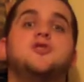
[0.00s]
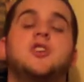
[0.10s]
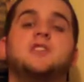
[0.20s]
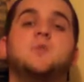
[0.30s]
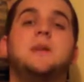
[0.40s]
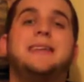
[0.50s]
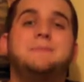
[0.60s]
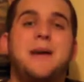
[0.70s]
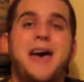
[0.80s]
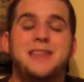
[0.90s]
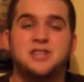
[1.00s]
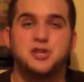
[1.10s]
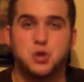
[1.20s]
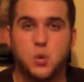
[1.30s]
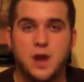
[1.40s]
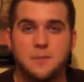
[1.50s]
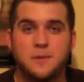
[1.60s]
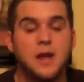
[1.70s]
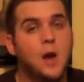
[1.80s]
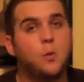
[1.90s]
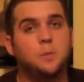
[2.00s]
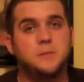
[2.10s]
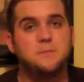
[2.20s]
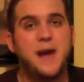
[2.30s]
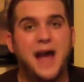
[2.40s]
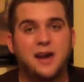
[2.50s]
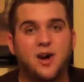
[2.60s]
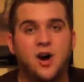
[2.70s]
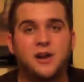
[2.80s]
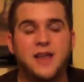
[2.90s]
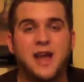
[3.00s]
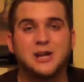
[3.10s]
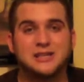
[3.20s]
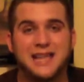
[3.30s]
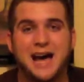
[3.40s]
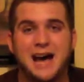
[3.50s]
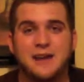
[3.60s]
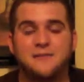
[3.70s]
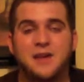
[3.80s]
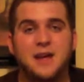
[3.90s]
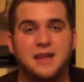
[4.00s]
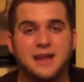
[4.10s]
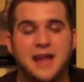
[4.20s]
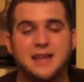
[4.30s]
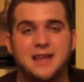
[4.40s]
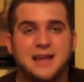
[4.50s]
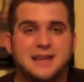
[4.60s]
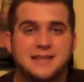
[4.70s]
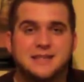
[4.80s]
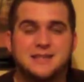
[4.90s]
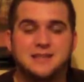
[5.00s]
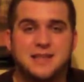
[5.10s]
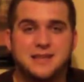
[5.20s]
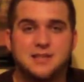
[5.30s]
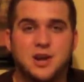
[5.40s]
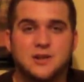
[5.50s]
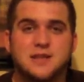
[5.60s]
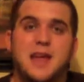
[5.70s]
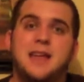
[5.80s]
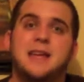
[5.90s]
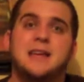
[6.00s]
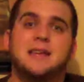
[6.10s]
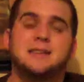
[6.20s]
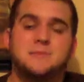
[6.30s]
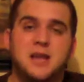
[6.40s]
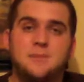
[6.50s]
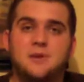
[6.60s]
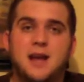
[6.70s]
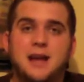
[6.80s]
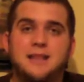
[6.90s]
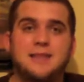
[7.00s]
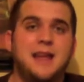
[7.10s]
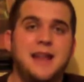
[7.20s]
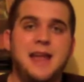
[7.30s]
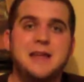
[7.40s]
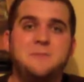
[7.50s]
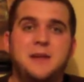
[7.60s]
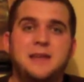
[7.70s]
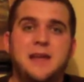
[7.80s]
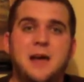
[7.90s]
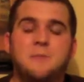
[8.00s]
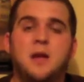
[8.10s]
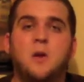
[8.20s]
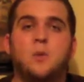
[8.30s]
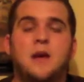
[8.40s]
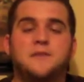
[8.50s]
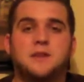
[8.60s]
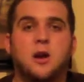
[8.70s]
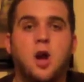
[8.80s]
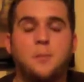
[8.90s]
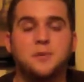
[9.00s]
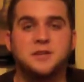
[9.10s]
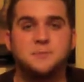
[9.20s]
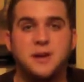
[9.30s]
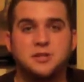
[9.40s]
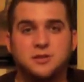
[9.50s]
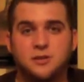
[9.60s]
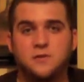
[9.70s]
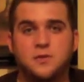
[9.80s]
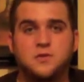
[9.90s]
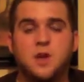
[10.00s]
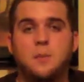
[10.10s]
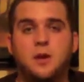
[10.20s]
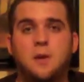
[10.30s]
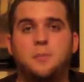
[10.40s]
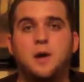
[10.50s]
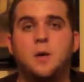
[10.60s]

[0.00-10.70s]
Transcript: This Week in Madden, TWIM, will be back on air live. Again, this Thursday, September 9th at 8 p.m. We have a couple special interviews coming up.